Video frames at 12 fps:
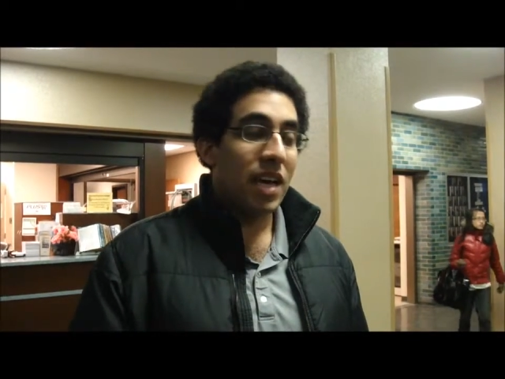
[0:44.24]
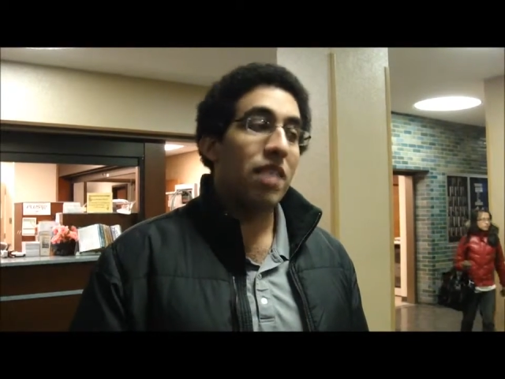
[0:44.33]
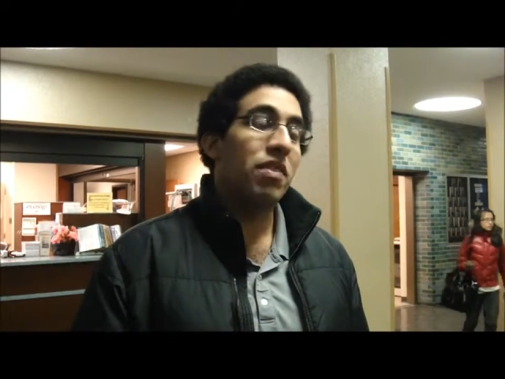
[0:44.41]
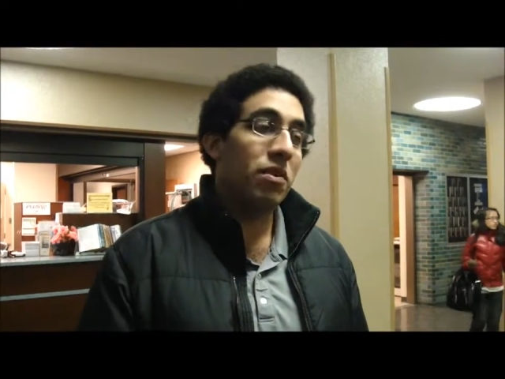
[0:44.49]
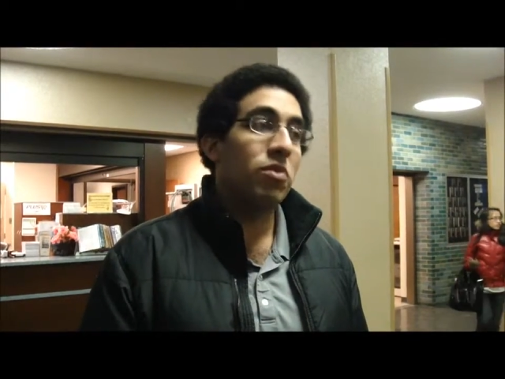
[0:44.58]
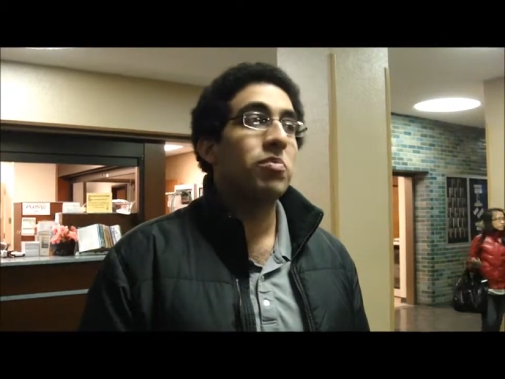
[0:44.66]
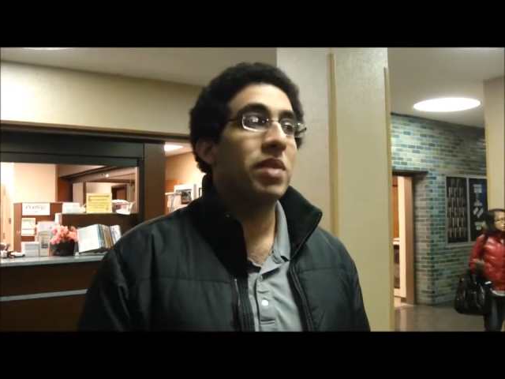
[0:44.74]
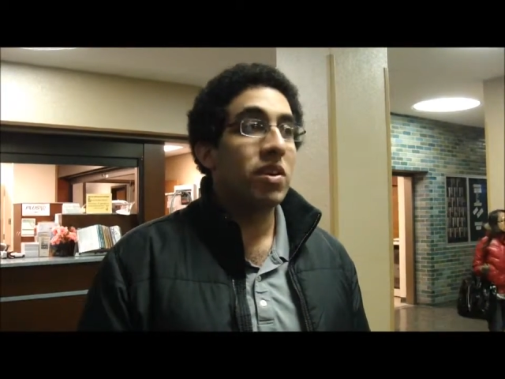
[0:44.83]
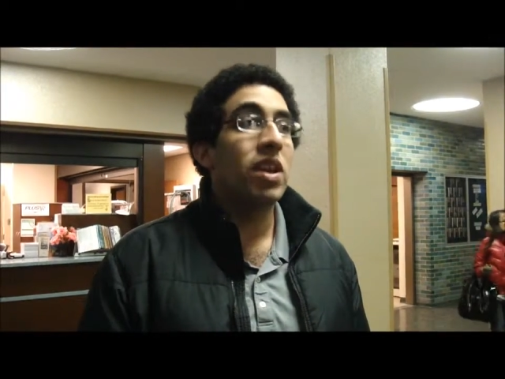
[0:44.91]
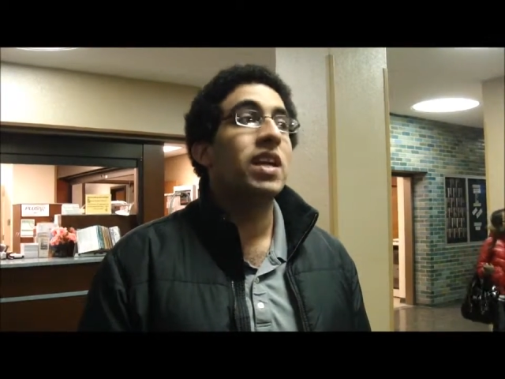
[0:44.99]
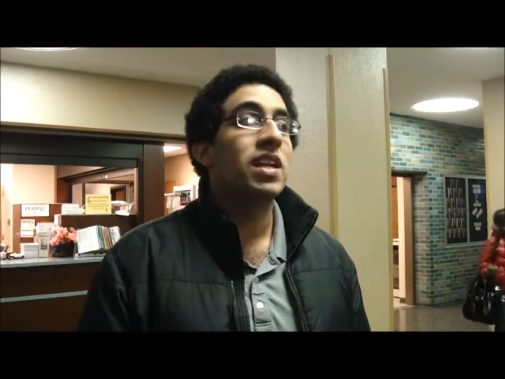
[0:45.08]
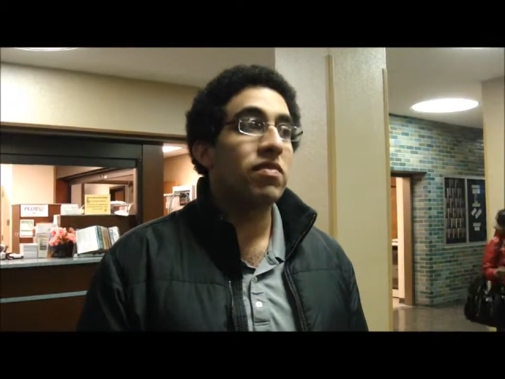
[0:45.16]
I think it would be a
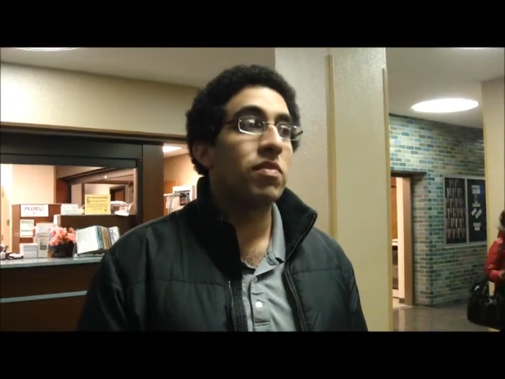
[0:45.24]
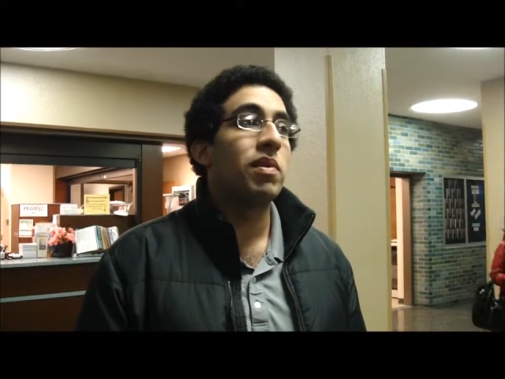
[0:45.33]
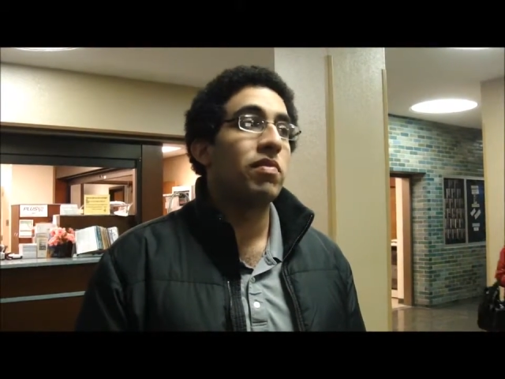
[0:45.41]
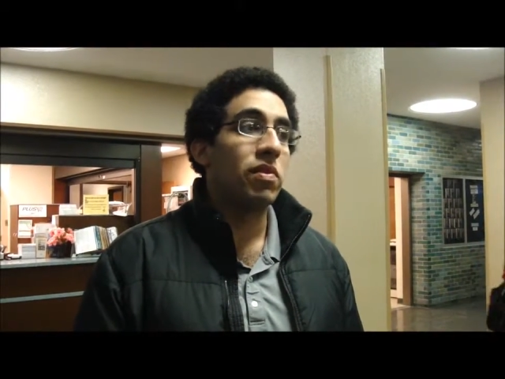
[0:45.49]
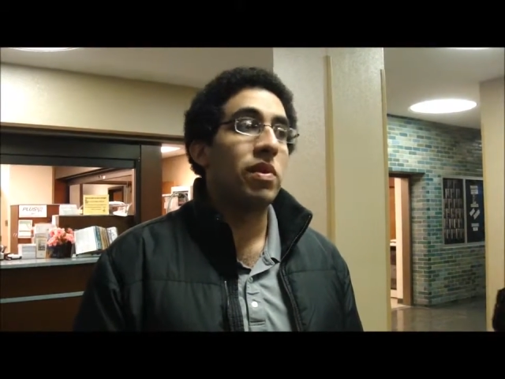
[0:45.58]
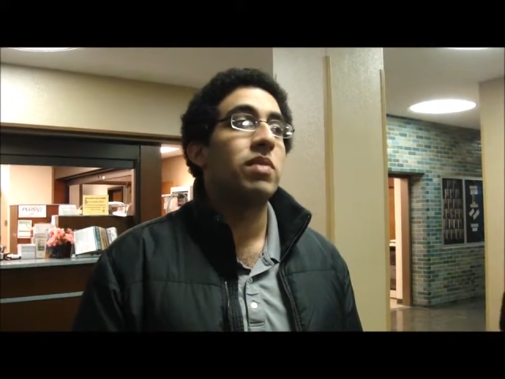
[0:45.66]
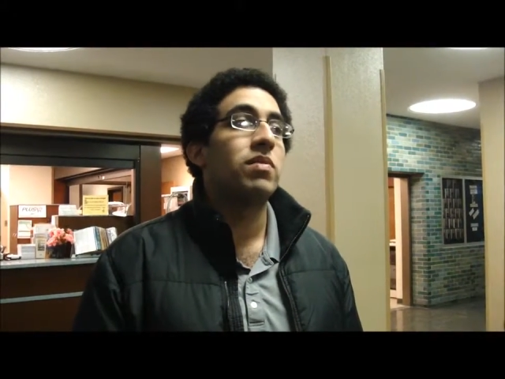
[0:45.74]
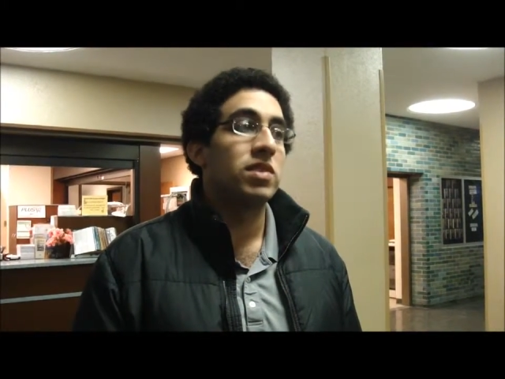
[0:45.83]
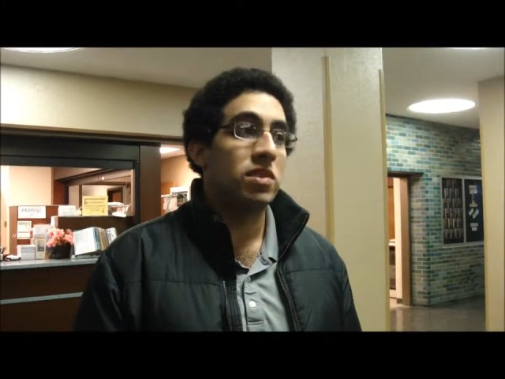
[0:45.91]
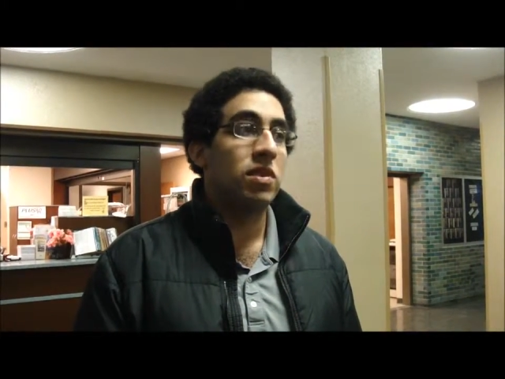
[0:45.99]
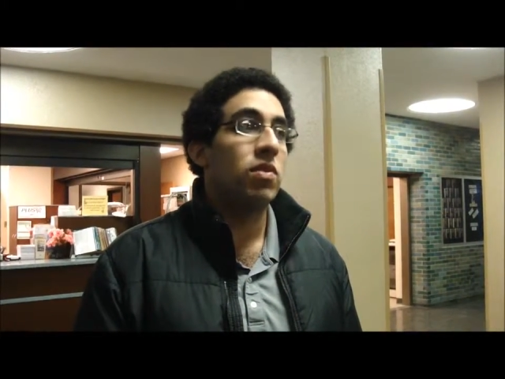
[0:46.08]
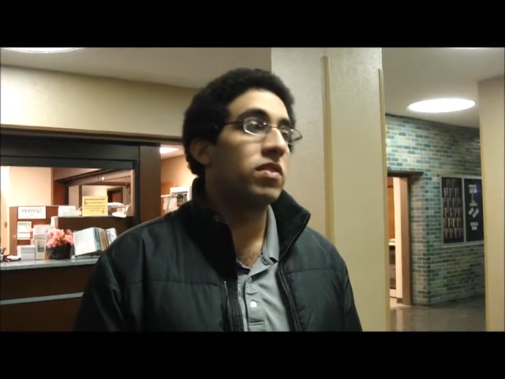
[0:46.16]
good idea for Buffalo Wild
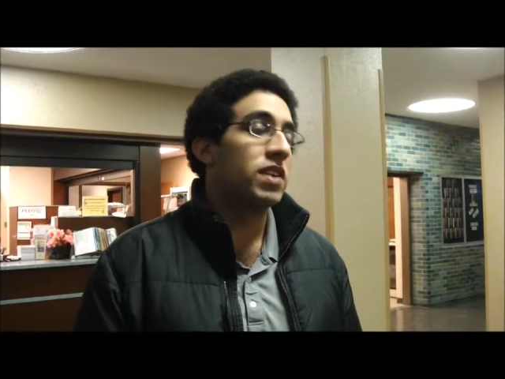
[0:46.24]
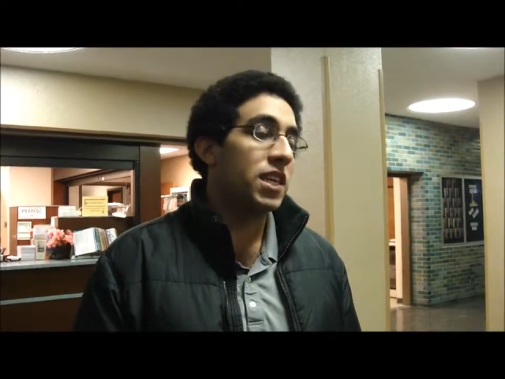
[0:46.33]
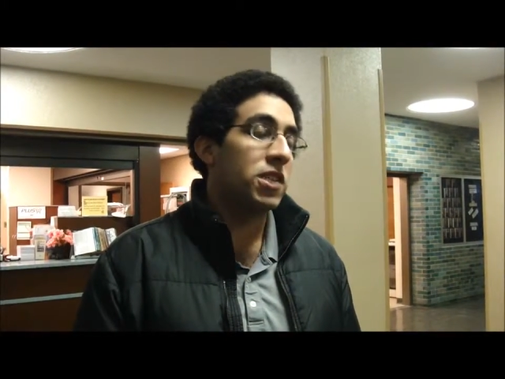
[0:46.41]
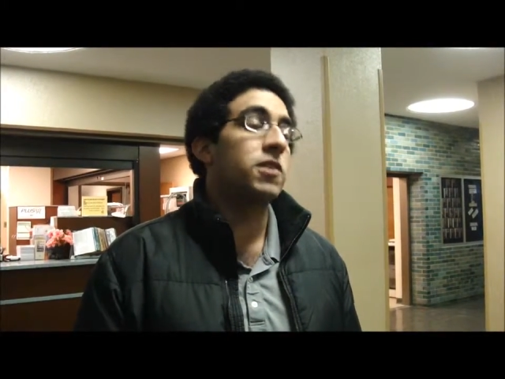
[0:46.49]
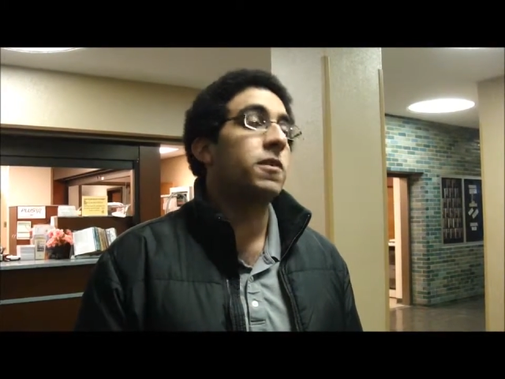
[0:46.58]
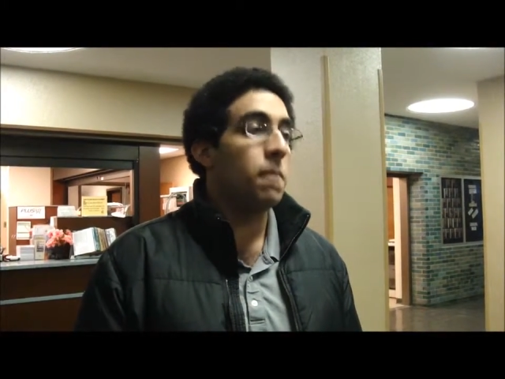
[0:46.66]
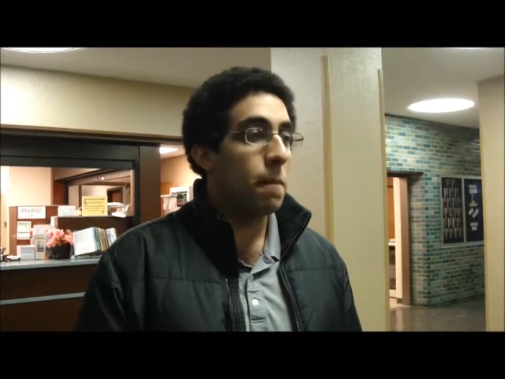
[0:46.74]
Wings to go international.